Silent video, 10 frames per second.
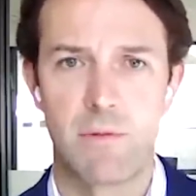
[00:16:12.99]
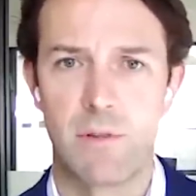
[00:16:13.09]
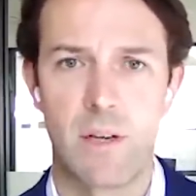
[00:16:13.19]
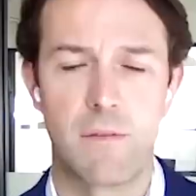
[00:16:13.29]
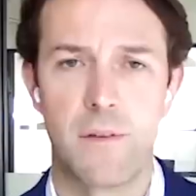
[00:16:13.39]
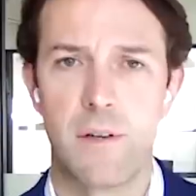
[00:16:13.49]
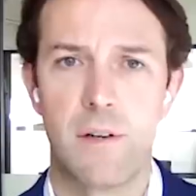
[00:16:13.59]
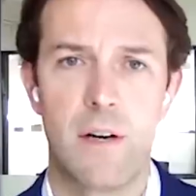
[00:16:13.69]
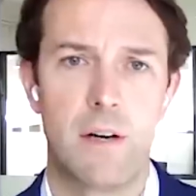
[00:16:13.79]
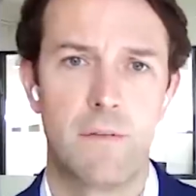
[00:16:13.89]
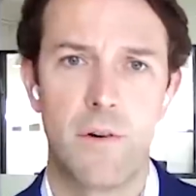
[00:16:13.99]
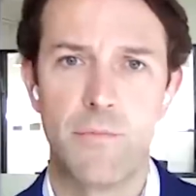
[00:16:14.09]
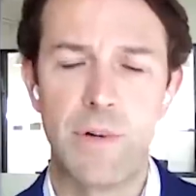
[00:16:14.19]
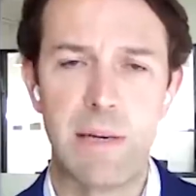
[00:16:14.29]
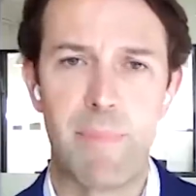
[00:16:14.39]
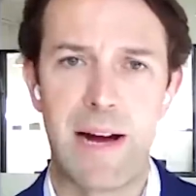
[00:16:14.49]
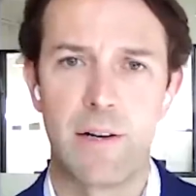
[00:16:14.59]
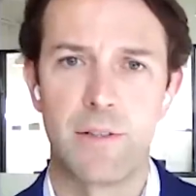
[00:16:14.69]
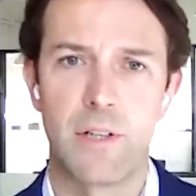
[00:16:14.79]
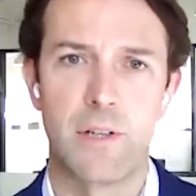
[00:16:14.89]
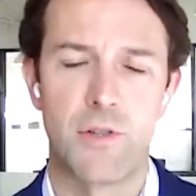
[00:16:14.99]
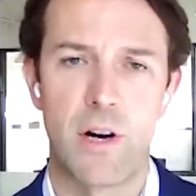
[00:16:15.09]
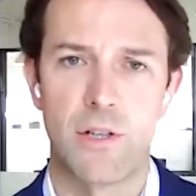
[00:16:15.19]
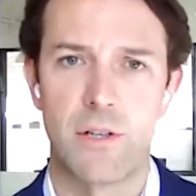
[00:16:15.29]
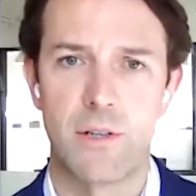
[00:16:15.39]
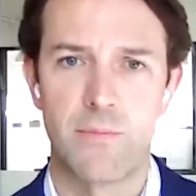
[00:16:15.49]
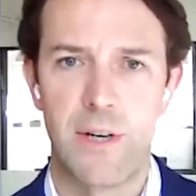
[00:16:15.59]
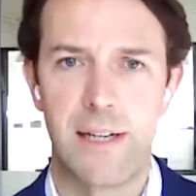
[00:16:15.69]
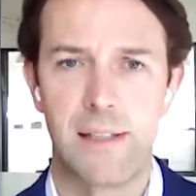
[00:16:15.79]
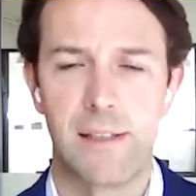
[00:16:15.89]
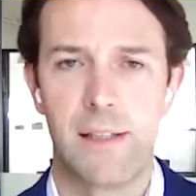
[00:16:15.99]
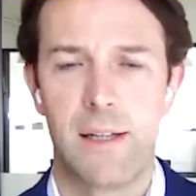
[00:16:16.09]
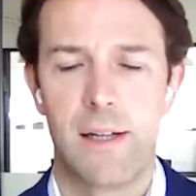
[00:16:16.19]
we're looking for a rebound in construction as well.